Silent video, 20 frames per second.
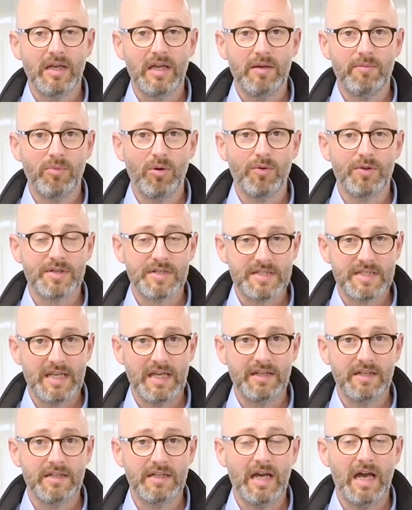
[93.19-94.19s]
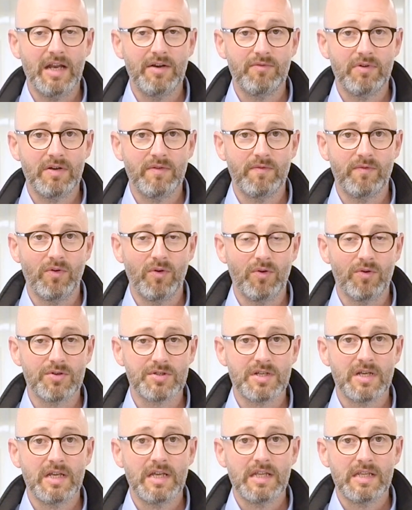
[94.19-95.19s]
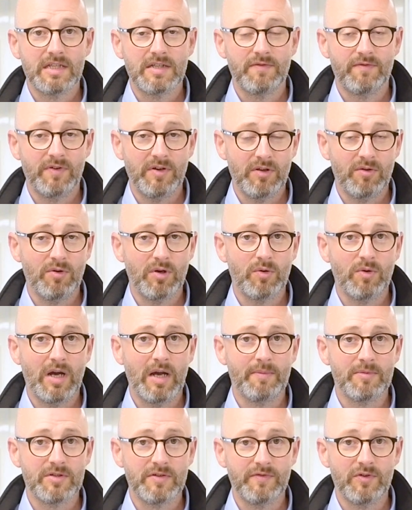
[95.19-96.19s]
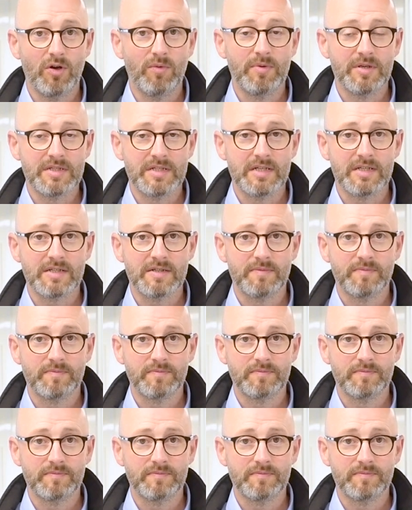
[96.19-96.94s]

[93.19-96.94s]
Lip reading: in both the standard and reinforced to fit the requirements of your business.